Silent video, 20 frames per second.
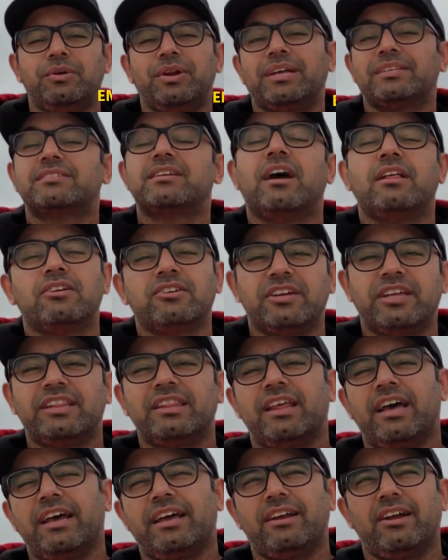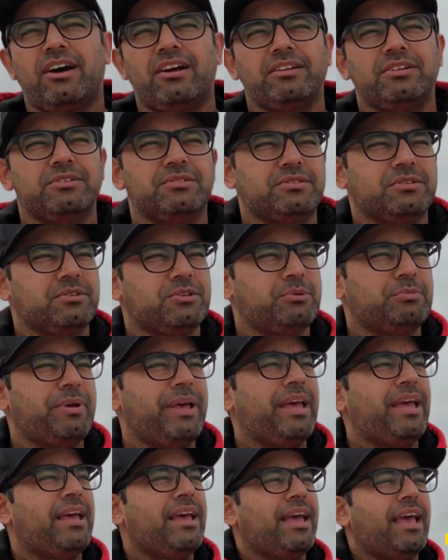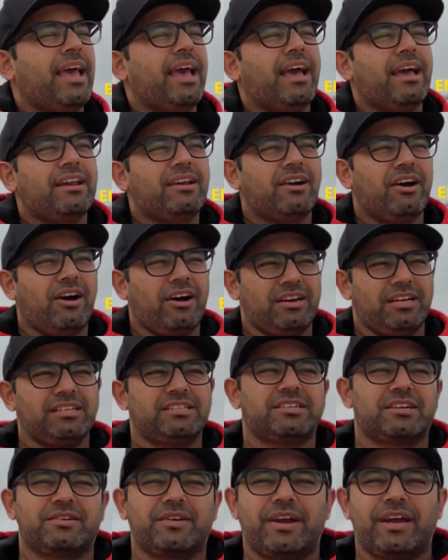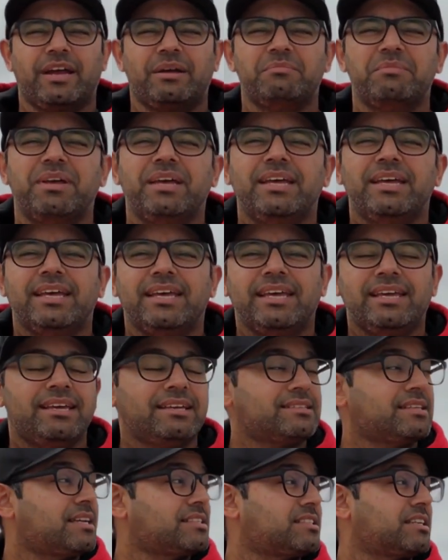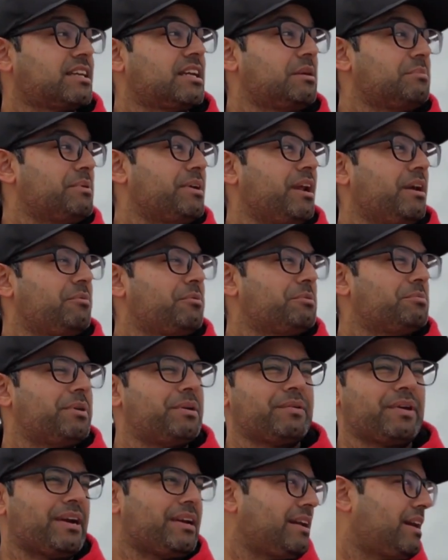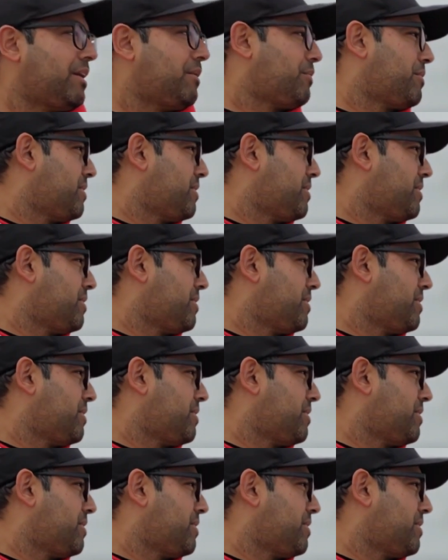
as Colored in Light on YouTube and on Instagram, he is actually going to meet up with me right now.